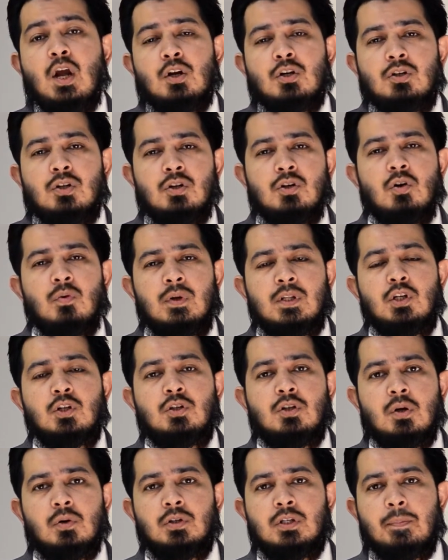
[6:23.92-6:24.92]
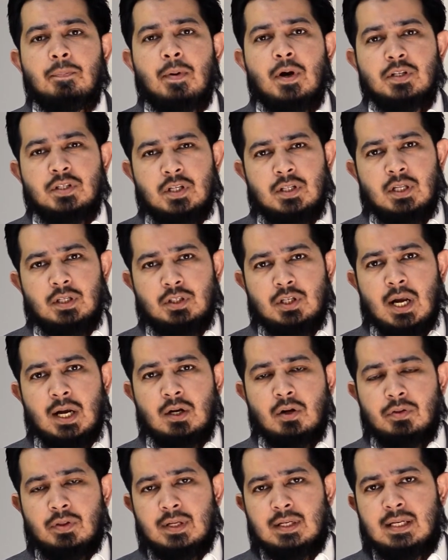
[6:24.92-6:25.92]
Do you know when you don't deposit the check
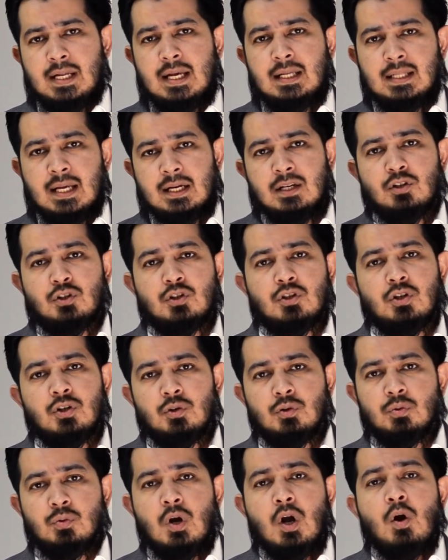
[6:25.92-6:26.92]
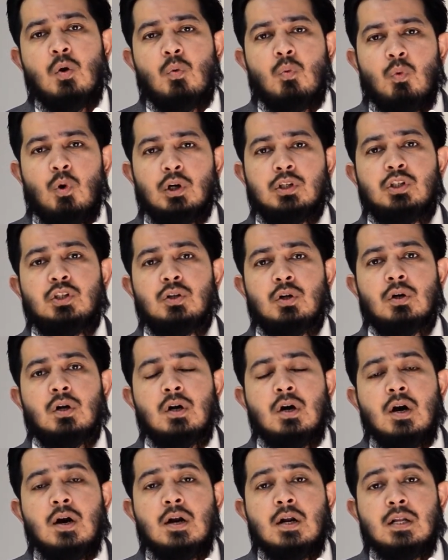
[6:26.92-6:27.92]
on the day that it's due, what
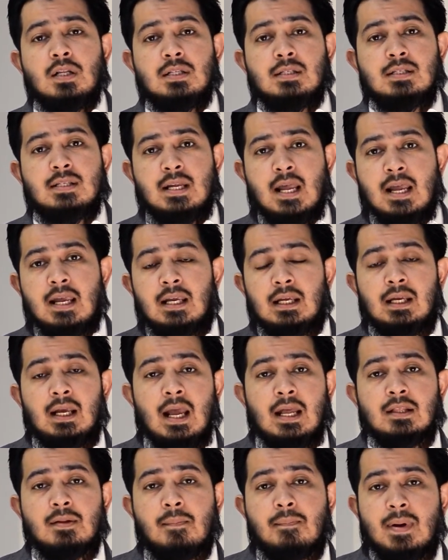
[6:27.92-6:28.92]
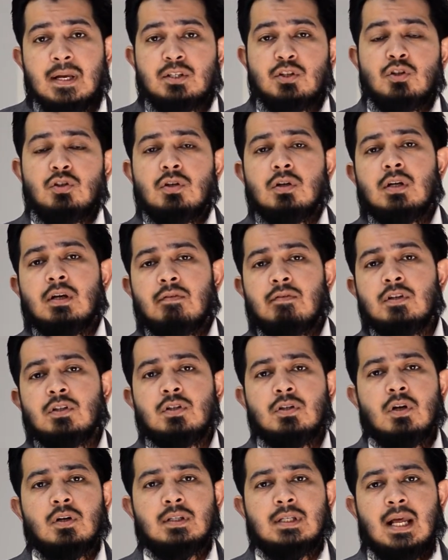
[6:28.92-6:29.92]
you're saying and the message you're giving
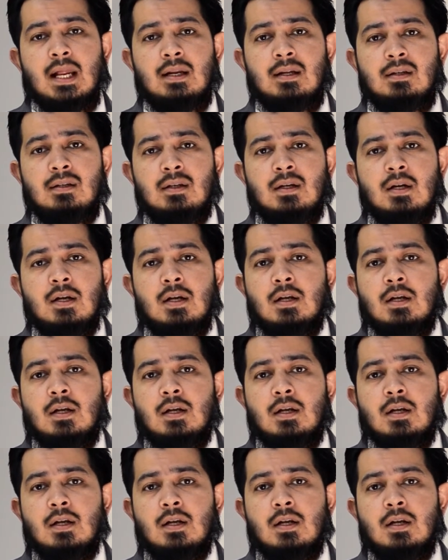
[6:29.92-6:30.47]
to your tenant?